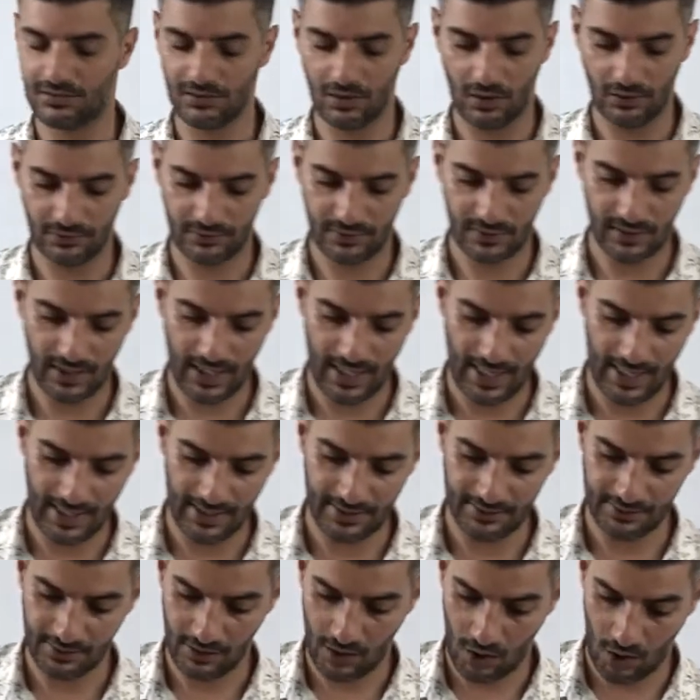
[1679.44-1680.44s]
not
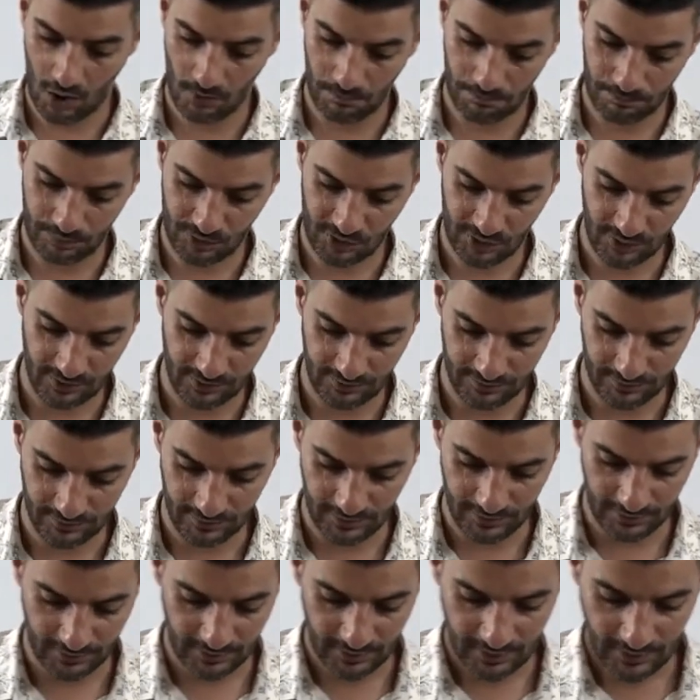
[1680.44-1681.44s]
an
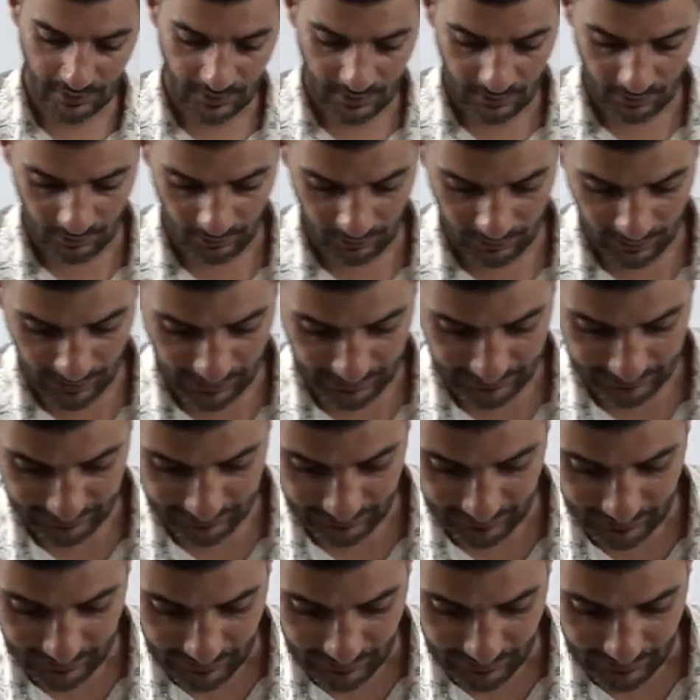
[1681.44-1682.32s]
option. All right.